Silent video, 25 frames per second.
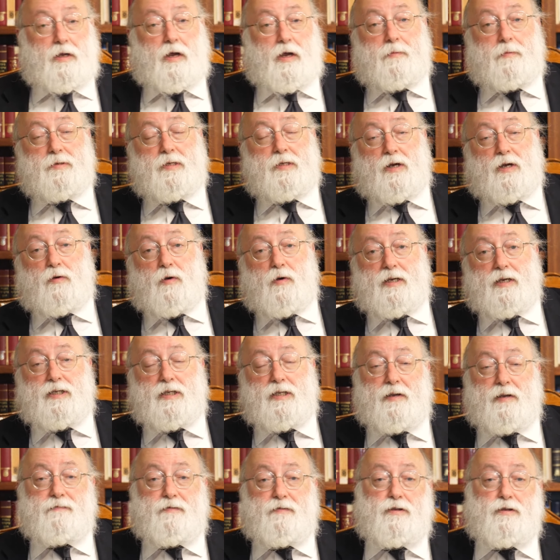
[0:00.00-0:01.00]
comes the
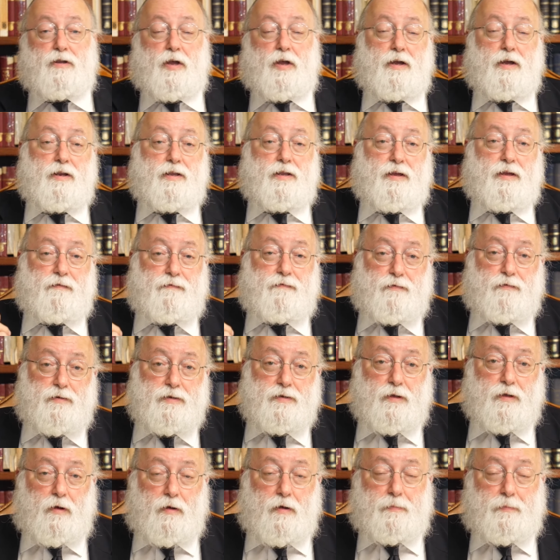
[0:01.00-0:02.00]
question if the Torah, therefore,
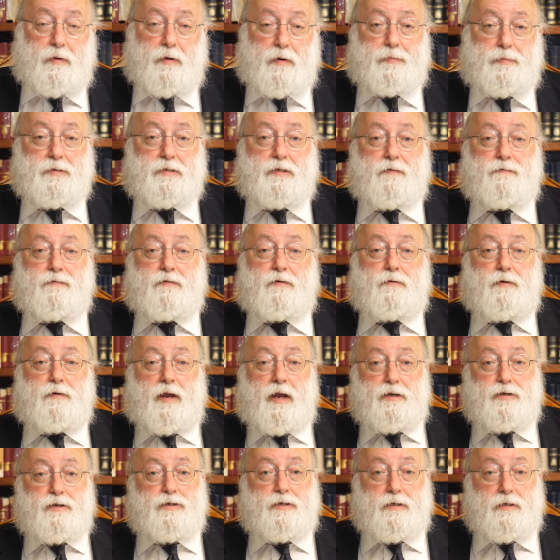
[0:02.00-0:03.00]
is the whole purpose of
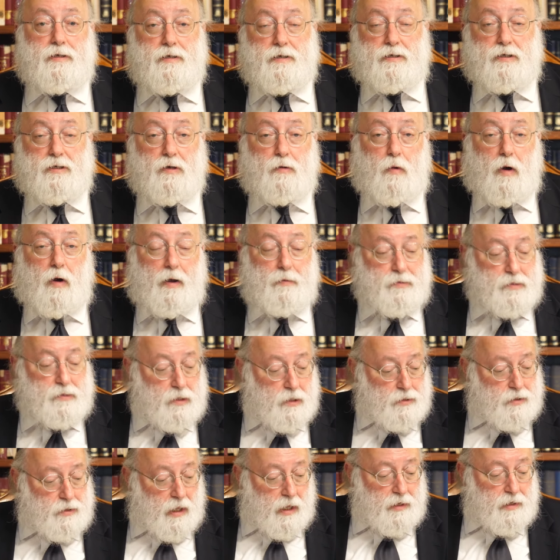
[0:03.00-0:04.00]
creation, so why was
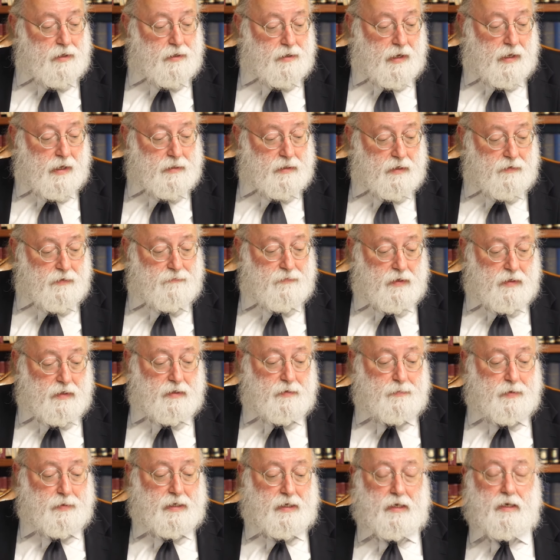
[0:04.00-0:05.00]
the Torah not given at
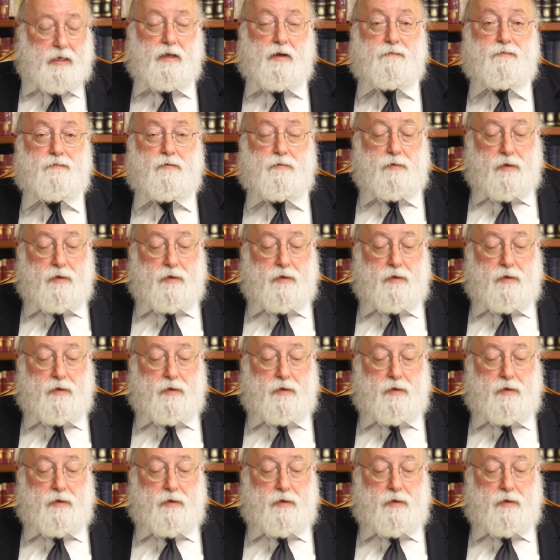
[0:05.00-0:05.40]
the beginning of